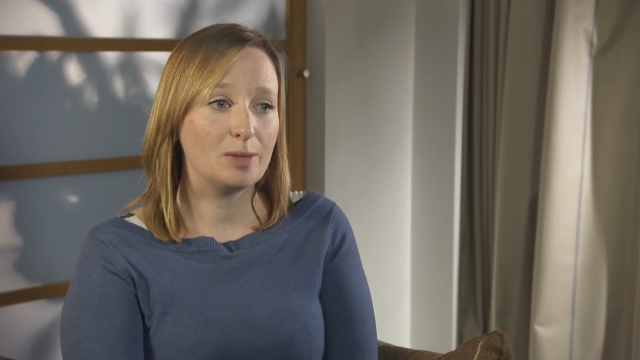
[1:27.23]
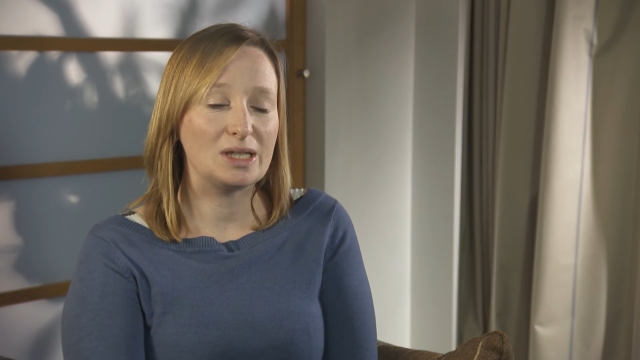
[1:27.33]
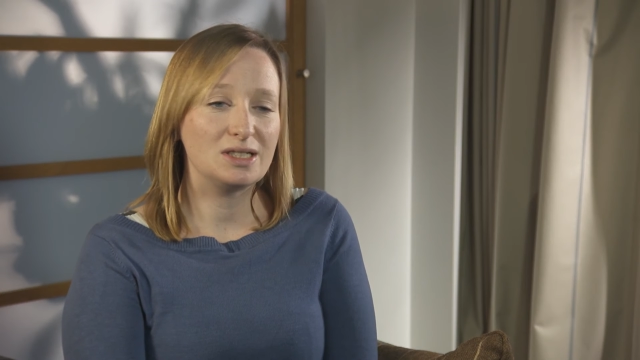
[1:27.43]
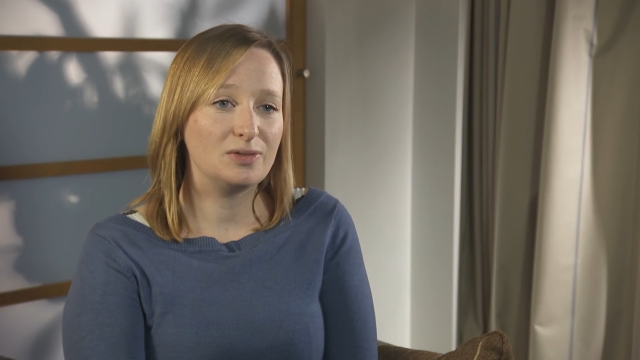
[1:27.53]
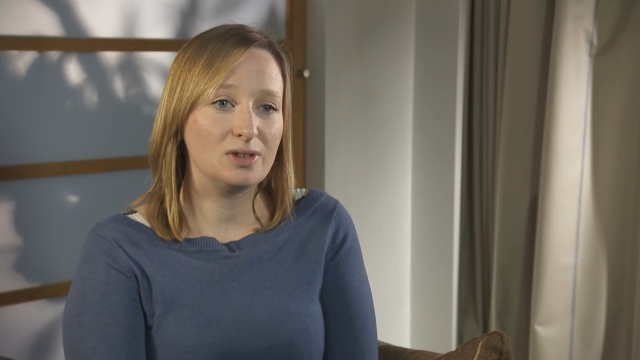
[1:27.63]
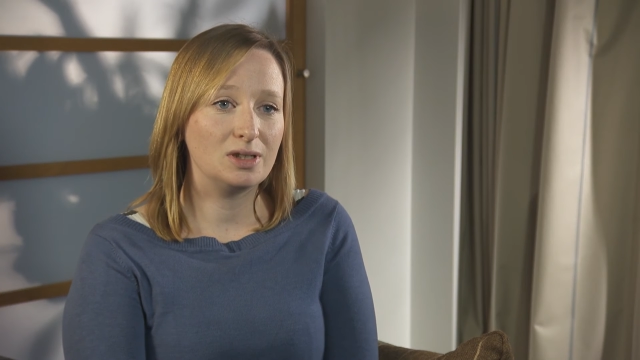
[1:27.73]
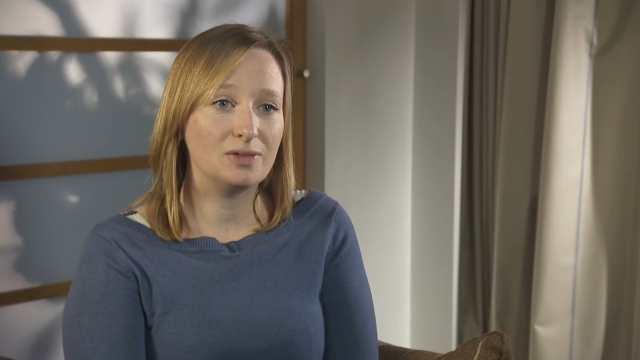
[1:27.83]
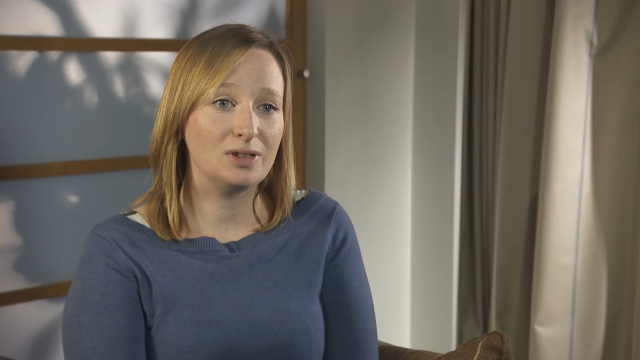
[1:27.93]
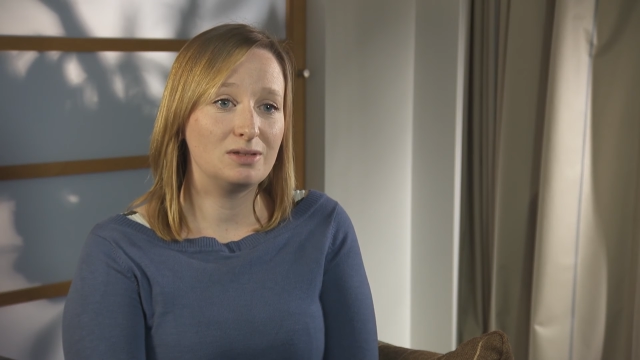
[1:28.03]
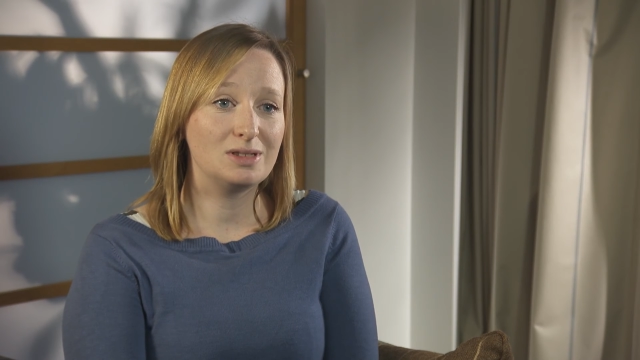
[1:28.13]
Actually,
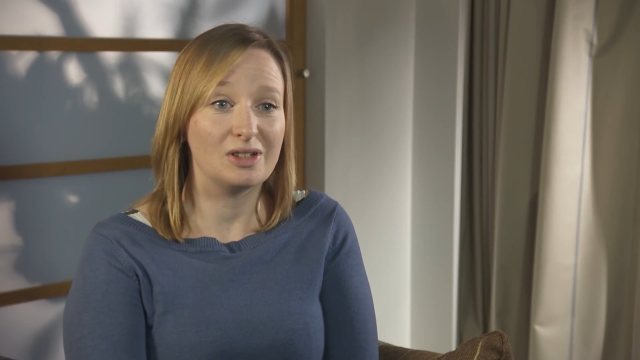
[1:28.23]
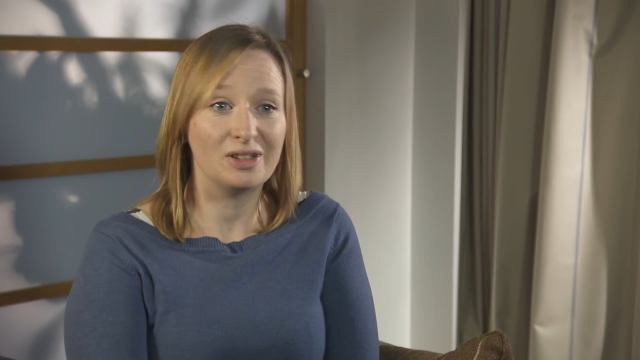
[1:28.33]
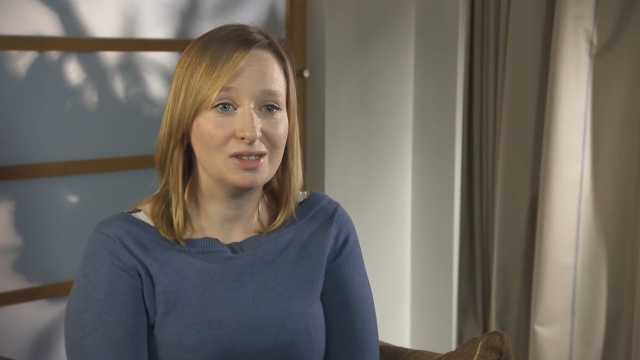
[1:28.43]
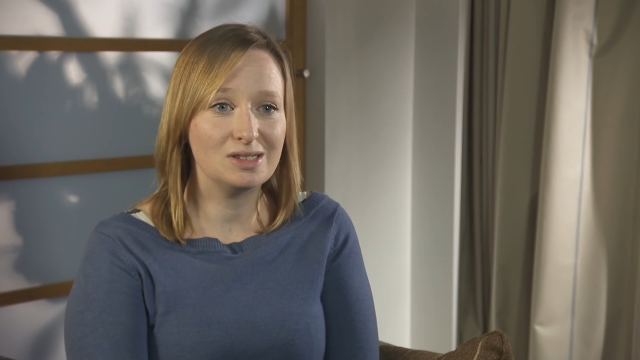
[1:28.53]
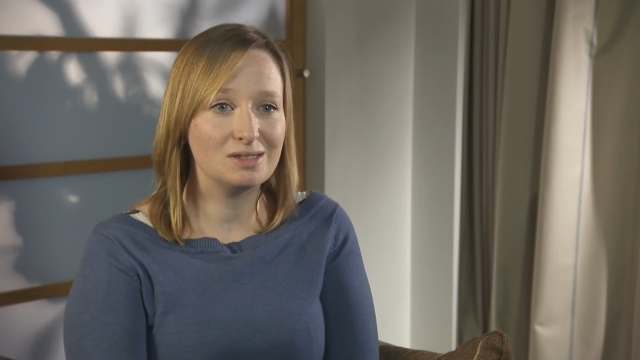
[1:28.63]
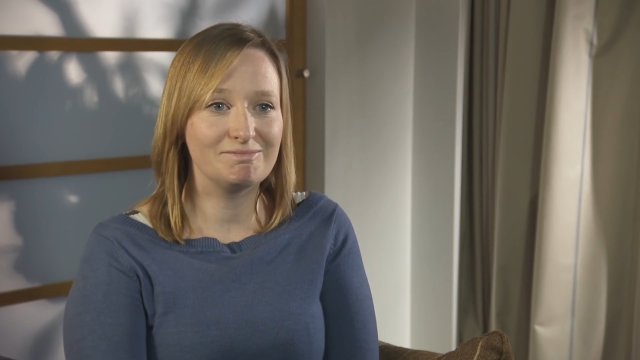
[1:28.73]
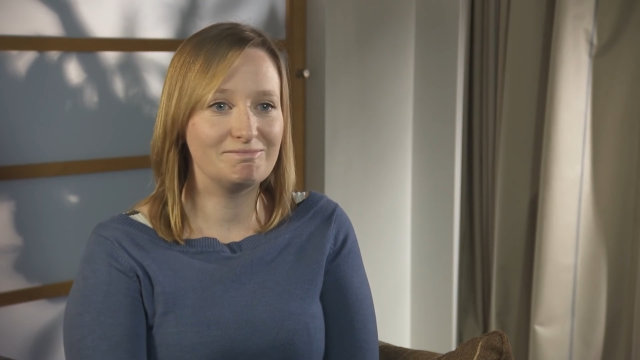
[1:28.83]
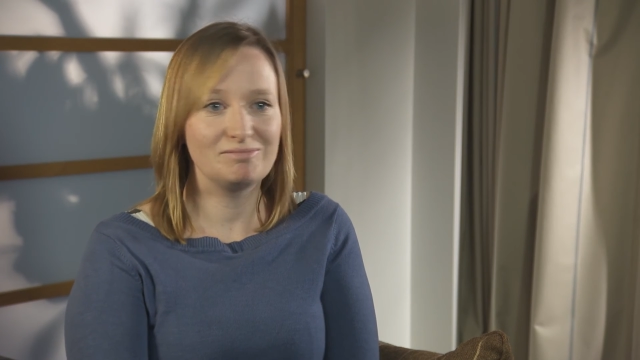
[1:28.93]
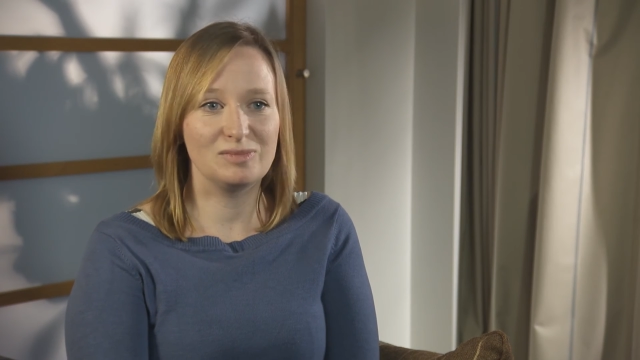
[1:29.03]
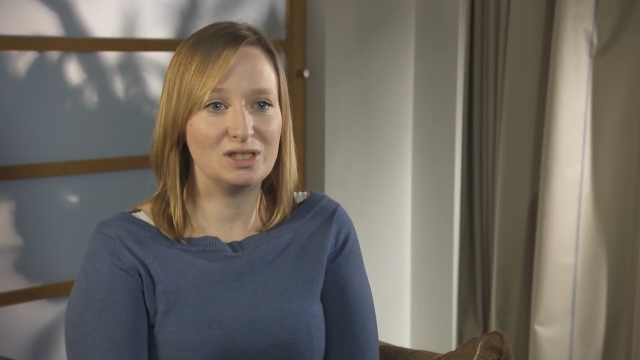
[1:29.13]
if you're tired,
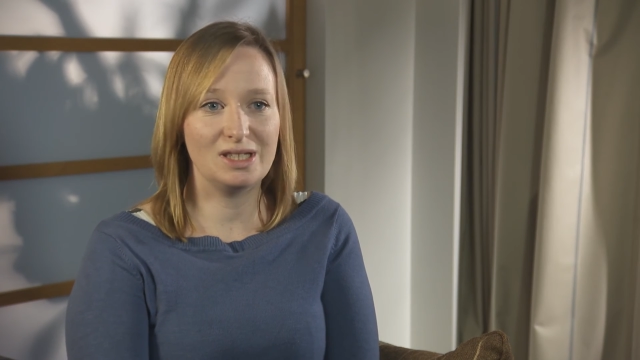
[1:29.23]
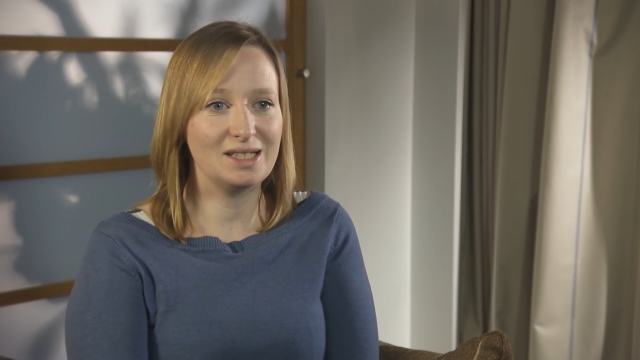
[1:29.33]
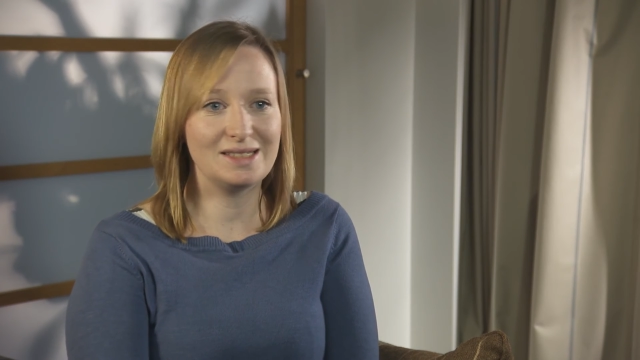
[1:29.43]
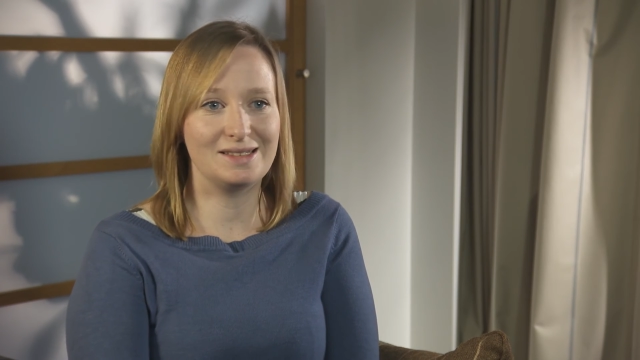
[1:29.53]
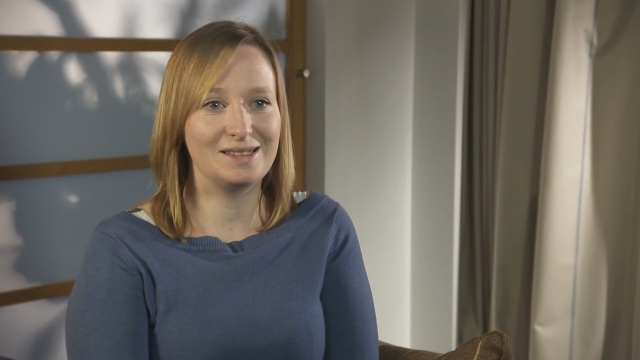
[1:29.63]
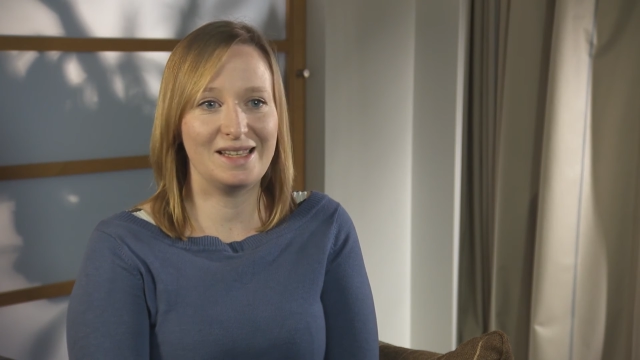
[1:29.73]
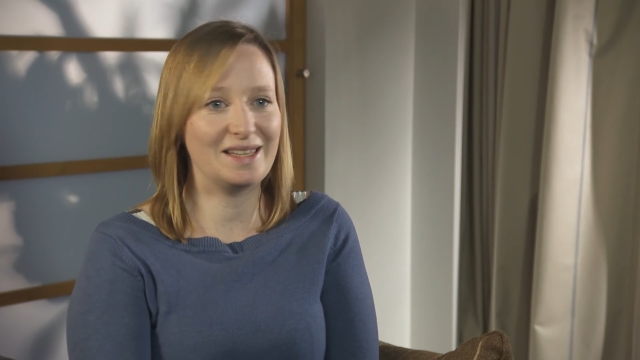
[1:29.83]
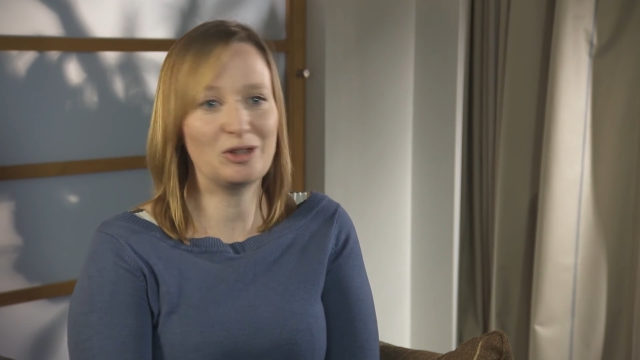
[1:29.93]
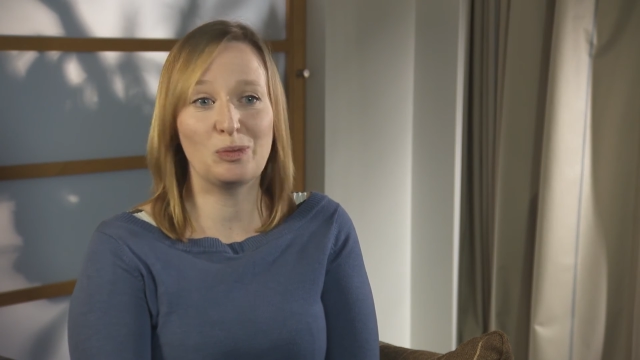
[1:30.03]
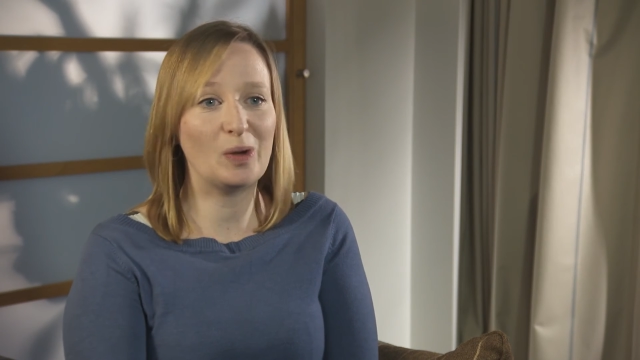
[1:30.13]

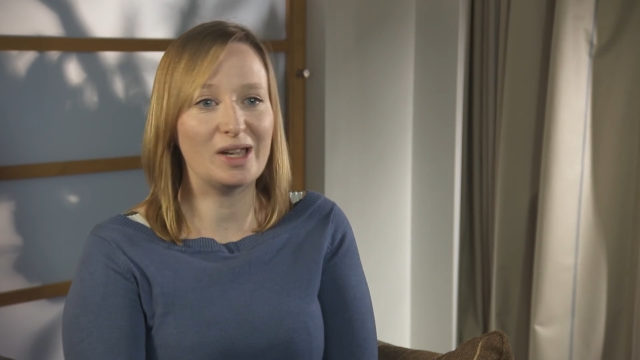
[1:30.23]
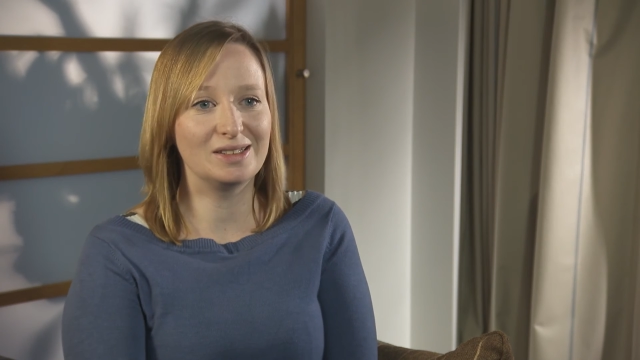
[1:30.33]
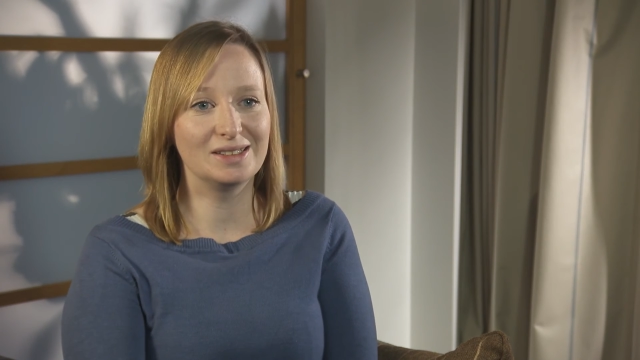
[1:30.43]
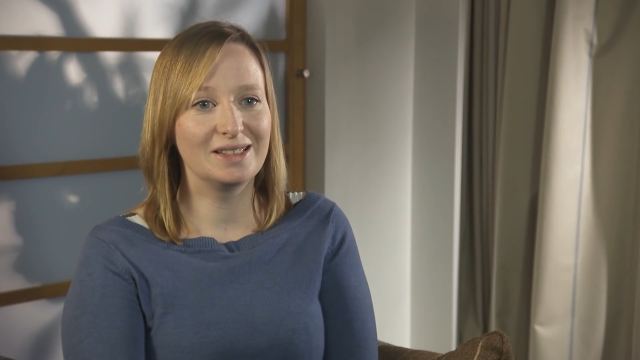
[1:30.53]
it can wait.